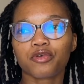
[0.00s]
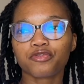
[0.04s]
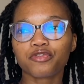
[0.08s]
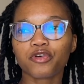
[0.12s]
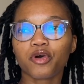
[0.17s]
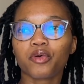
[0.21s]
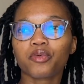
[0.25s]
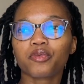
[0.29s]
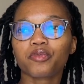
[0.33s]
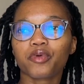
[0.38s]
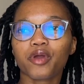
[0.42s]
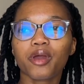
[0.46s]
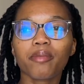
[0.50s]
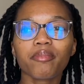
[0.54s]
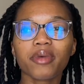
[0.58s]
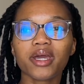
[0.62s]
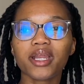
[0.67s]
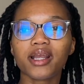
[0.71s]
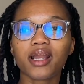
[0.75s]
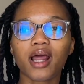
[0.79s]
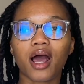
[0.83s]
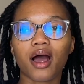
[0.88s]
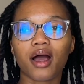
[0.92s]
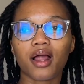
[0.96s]
for
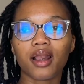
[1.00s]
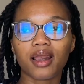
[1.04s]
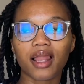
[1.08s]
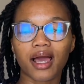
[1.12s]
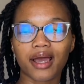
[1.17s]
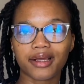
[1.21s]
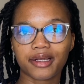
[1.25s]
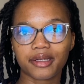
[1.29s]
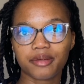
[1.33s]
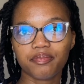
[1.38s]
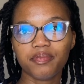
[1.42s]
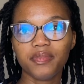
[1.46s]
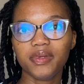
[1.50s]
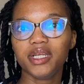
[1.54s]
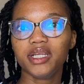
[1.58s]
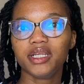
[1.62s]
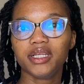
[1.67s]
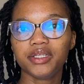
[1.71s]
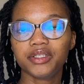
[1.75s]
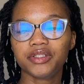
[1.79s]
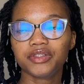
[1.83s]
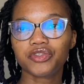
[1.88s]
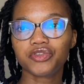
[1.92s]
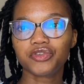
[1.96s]
women like
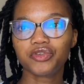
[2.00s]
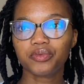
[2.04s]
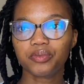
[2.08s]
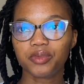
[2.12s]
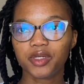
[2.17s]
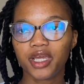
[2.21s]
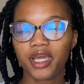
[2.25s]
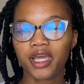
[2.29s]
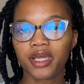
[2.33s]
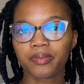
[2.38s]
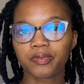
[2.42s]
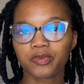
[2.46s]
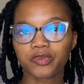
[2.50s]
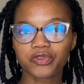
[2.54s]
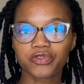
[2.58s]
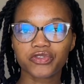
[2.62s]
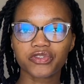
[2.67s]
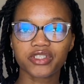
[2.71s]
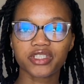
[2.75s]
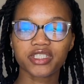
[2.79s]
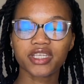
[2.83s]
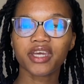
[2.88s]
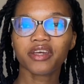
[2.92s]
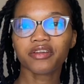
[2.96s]
me to be able to
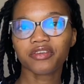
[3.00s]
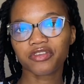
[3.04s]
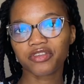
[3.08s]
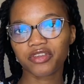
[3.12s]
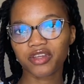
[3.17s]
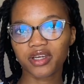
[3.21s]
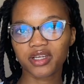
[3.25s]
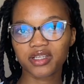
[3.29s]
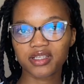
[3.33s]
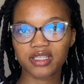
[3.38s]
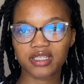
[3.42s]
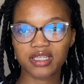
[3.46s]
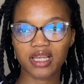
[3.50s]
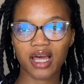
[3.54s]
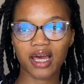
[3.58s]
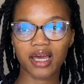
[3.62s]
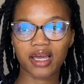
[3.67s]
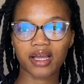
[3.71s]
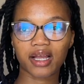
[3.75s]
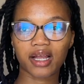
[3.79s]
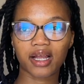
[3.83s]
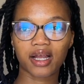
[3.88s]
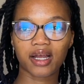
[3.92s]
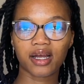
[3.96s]
say things like,